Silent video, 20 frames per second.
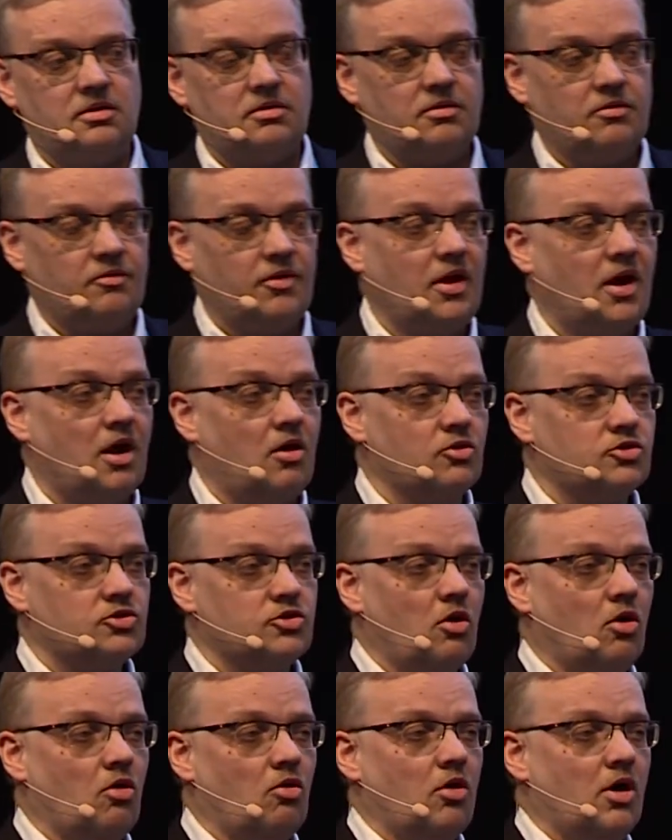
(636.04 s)
we are
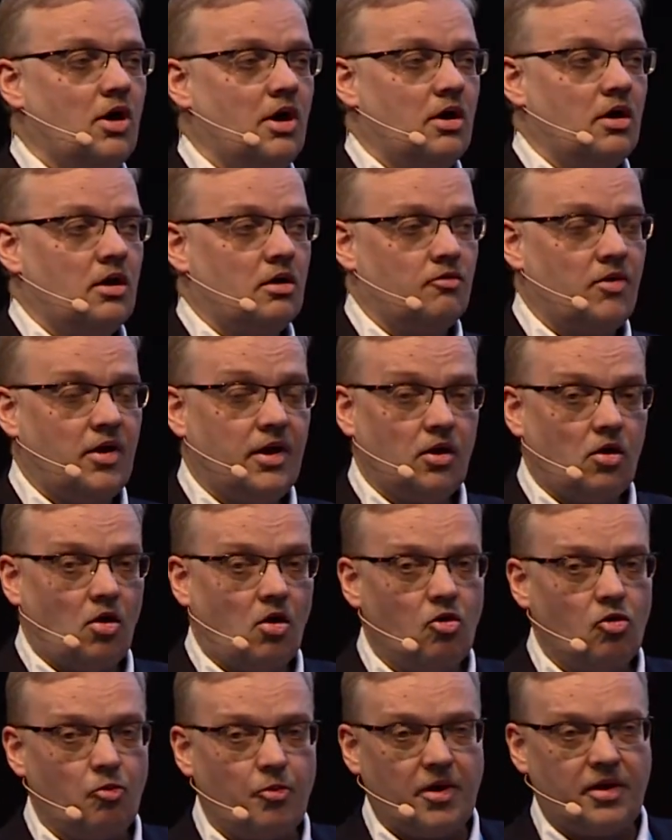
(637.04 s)
also very
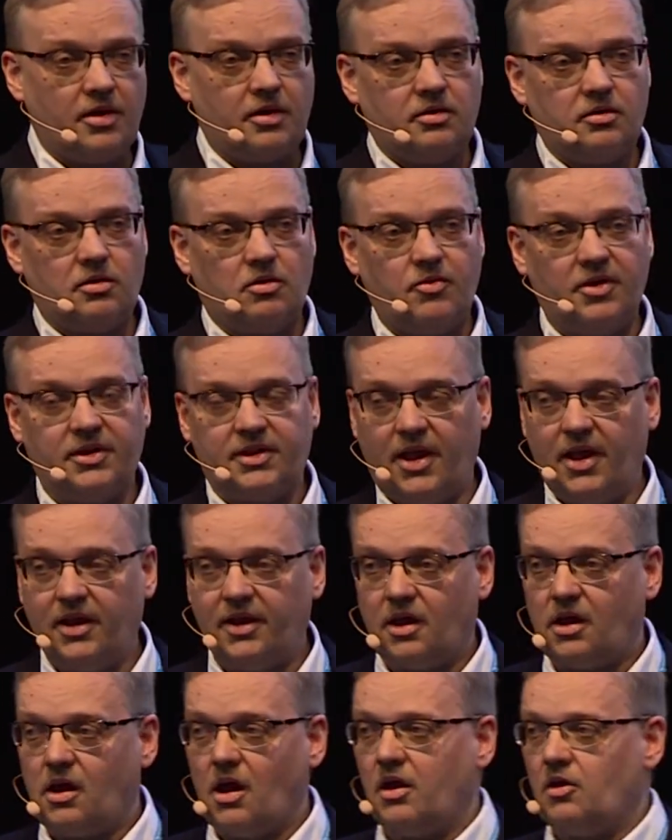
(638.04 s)
open with any
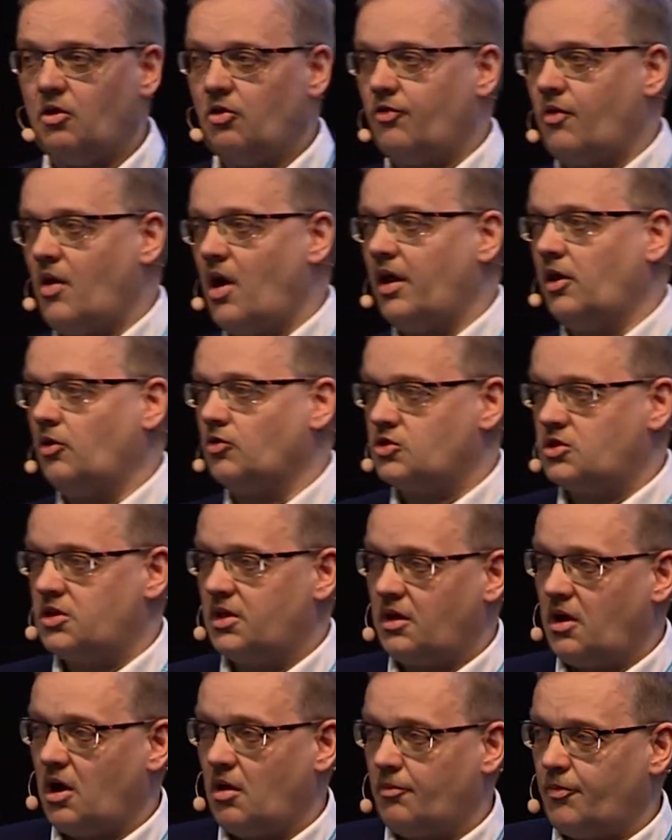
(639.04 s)
kind of IoT
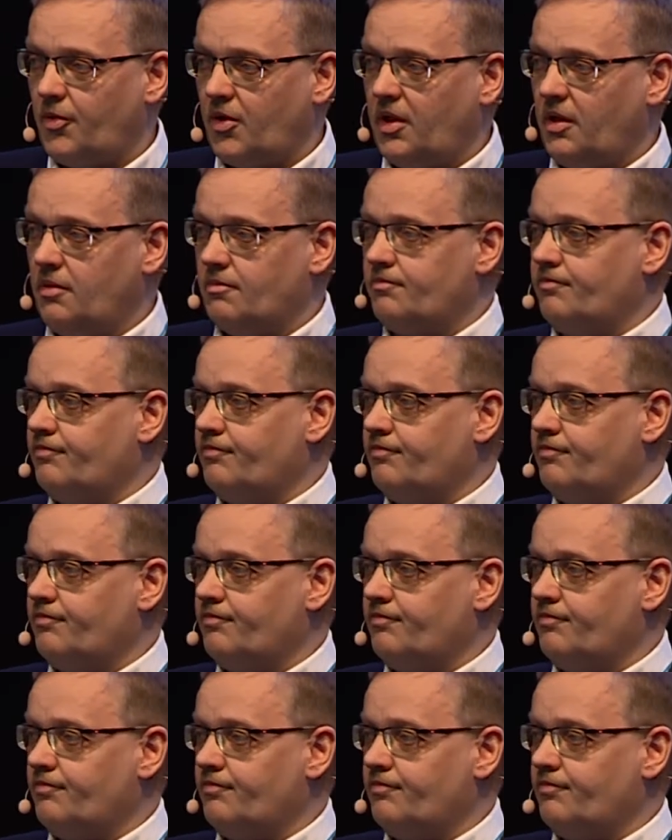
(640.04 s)
company.